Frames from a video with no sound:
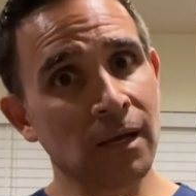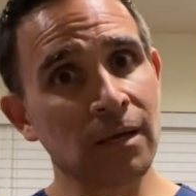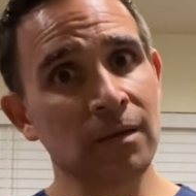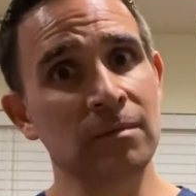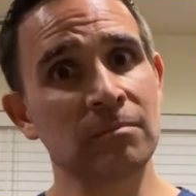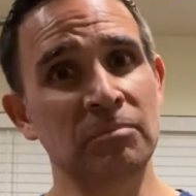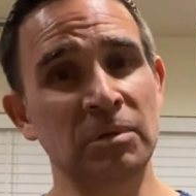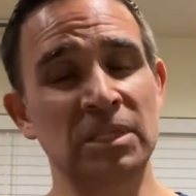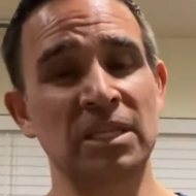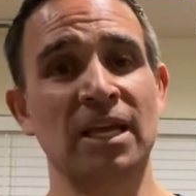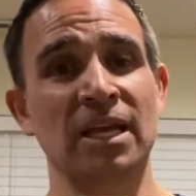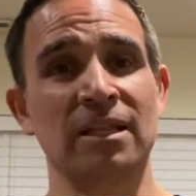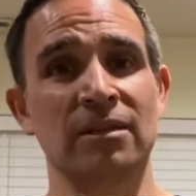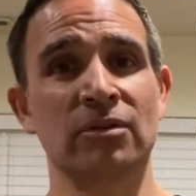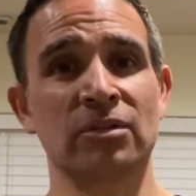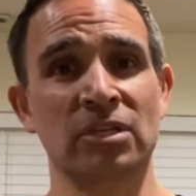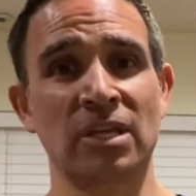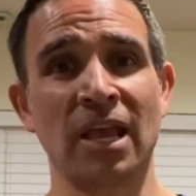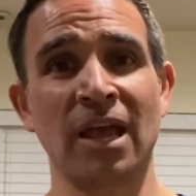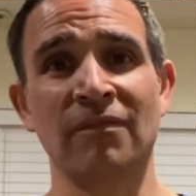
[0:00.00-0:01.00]
But
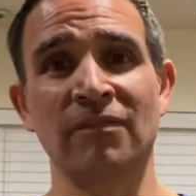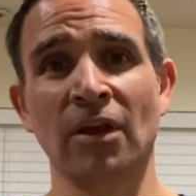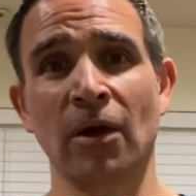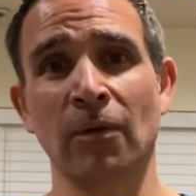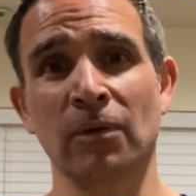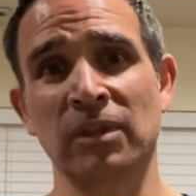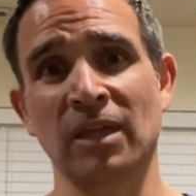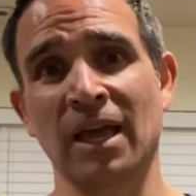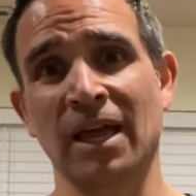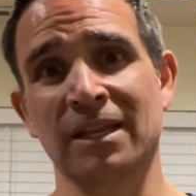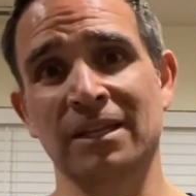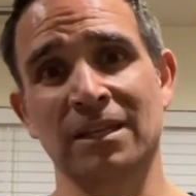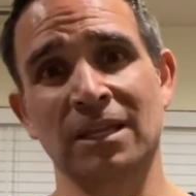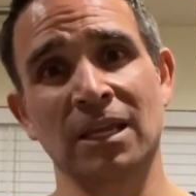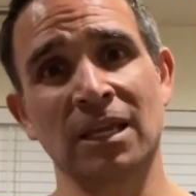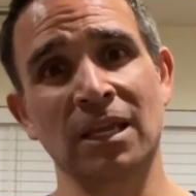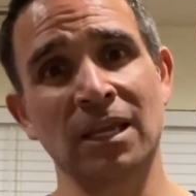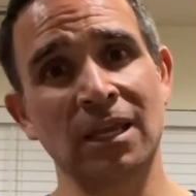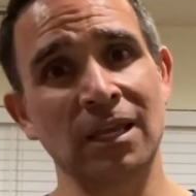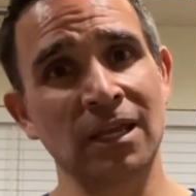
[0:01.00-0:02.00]
there's a caveat with that.
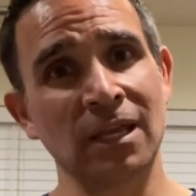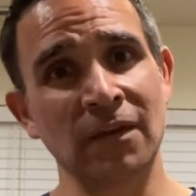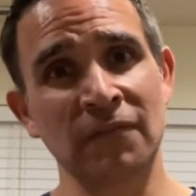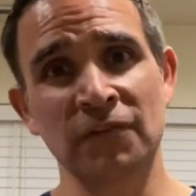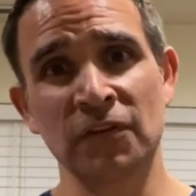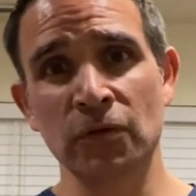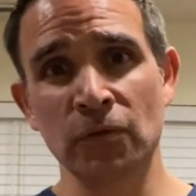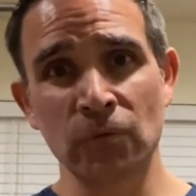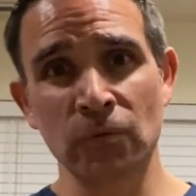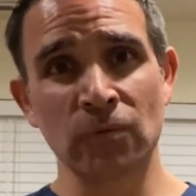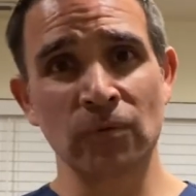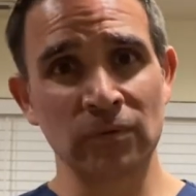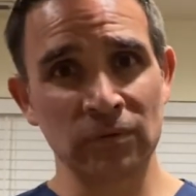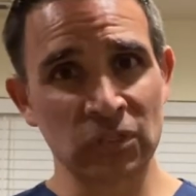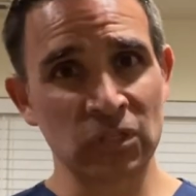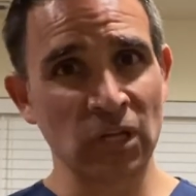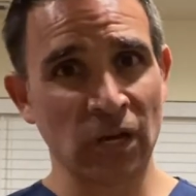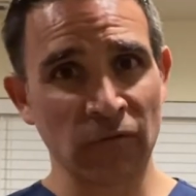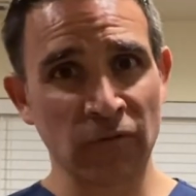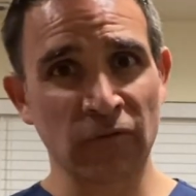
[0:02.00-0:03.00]
If you
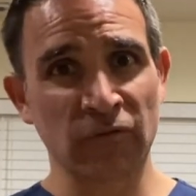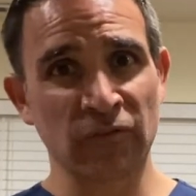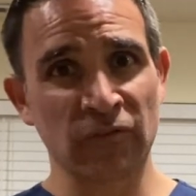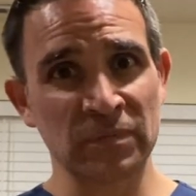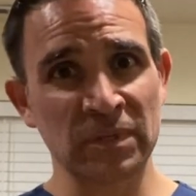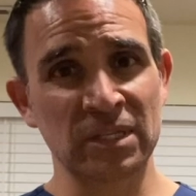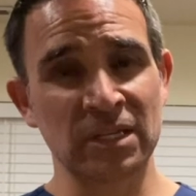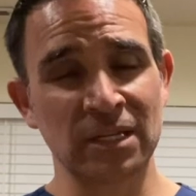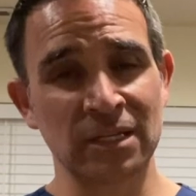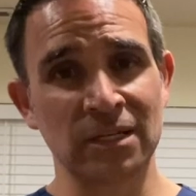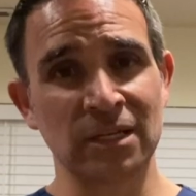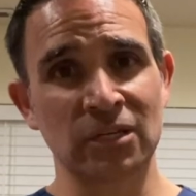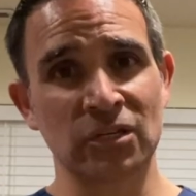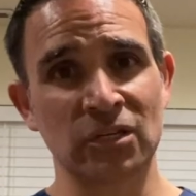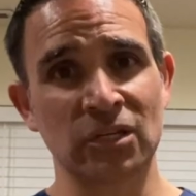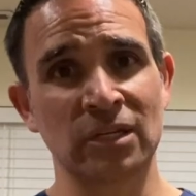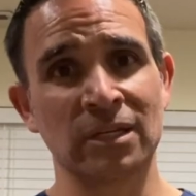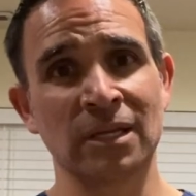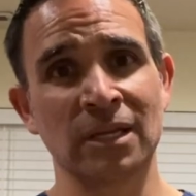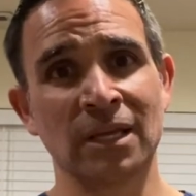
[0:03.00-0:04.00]
suffer from this
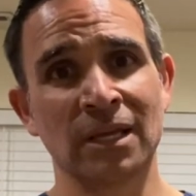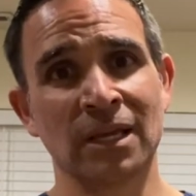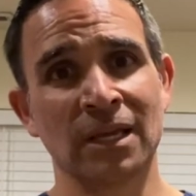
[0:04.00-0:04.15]
condition,